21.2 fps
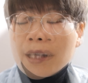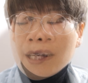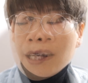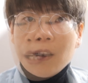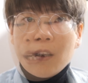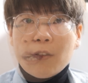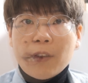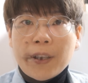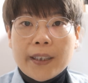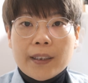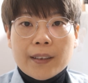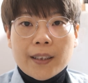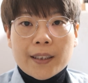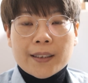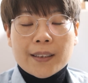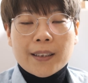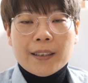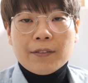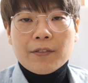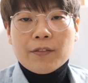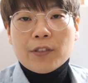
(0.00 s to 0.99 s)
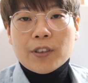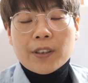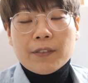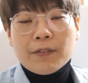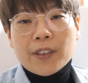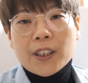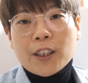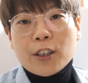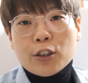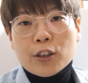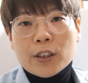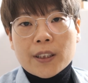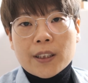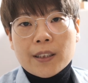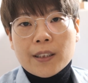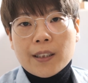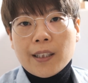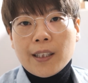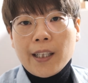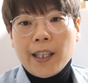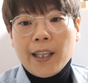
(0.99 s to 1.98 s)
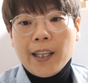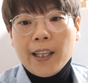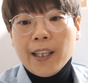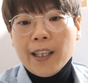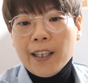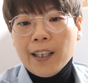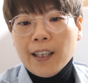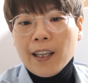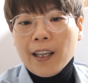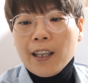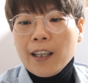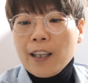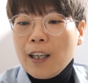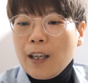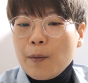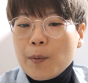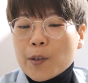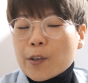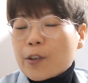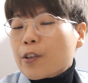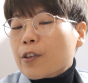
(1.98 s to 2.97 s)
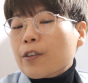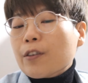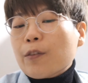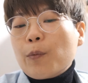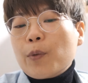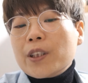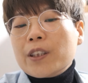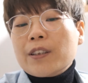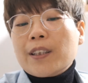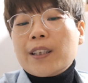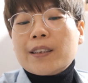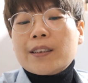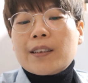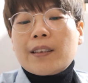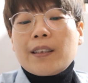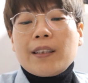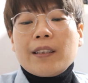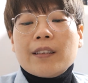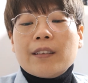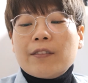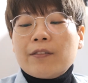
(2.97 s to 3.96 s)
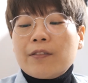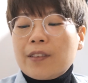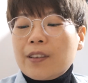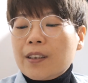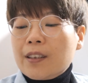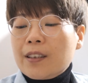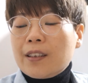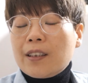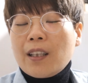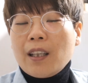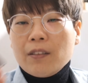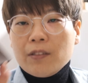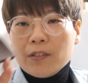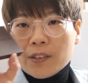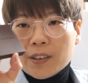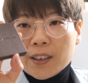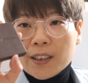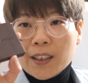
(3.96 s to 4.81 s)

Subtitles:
All right, that's it for the video today. I don't know what you guys think of the novelty